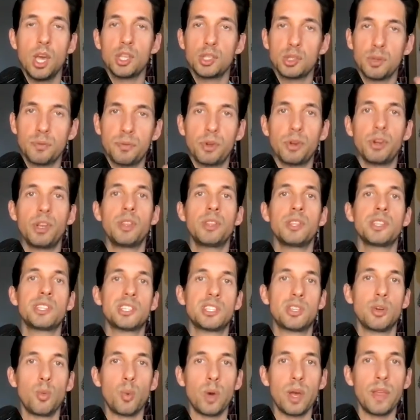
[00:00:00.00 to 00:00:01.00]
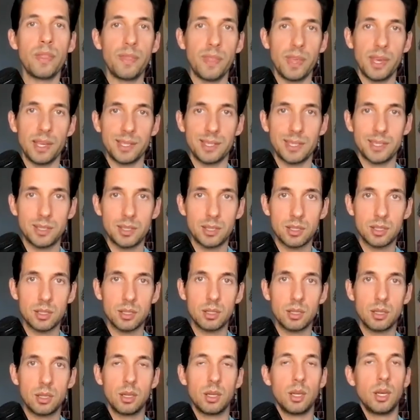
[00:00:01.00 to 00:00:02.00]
So if you're in this to win this,